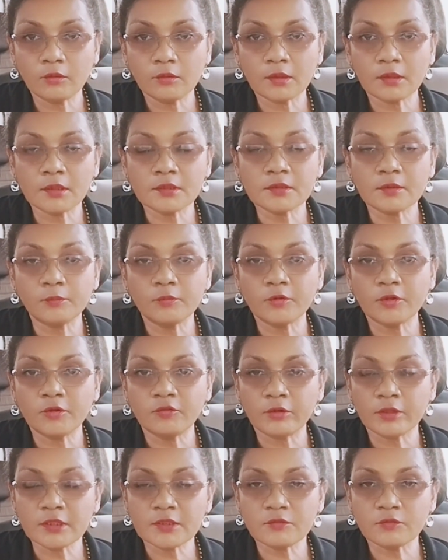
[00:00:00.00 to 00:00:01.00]
because the
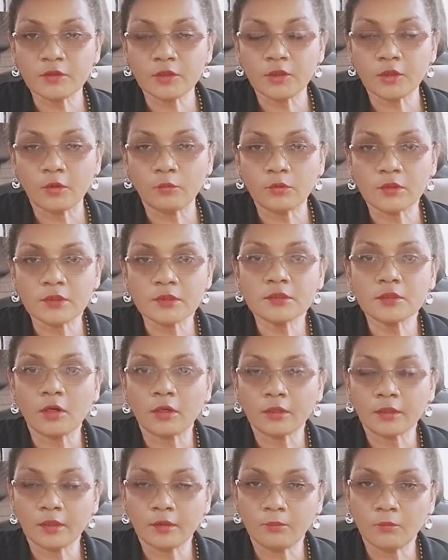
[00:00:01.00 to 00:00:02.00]
previous video was
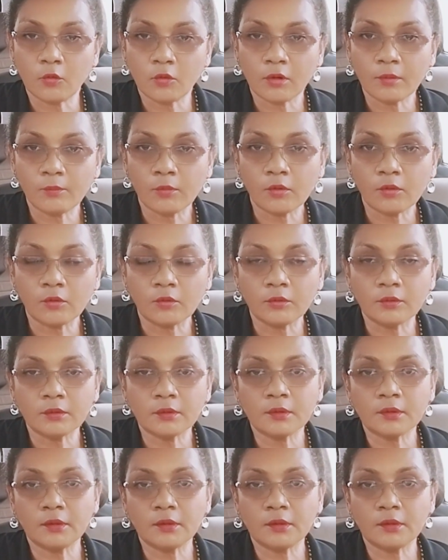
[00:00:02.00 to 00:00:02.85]
talking more about,